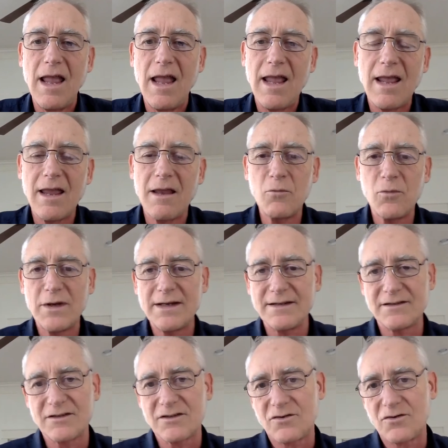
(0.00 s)
And when
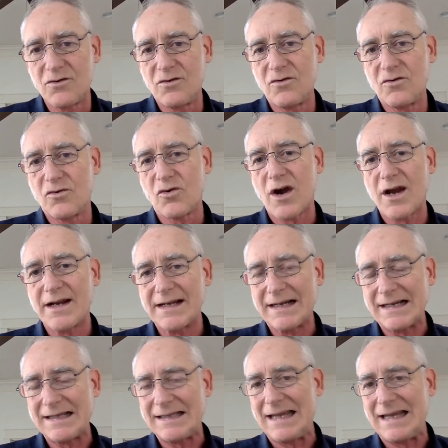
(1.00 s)
it's
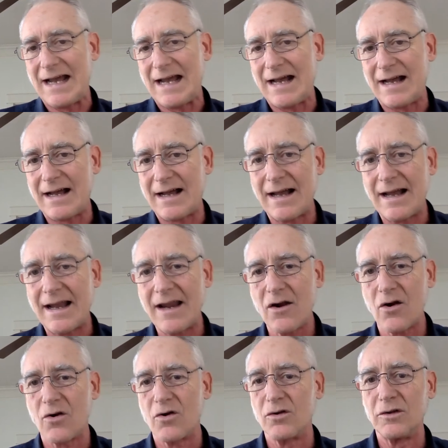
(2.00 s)
chronically high
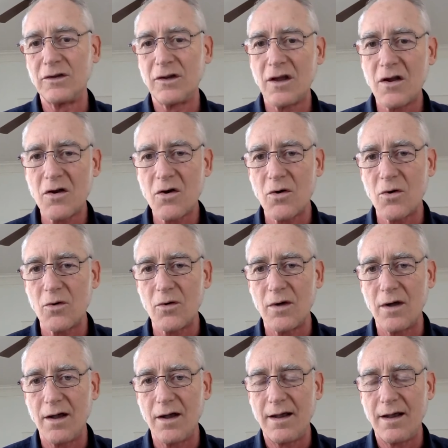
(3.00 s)
or low,
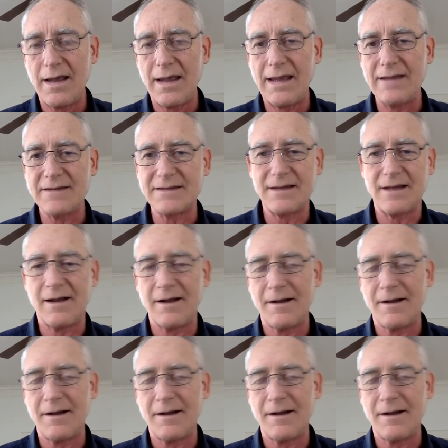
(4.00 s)
it's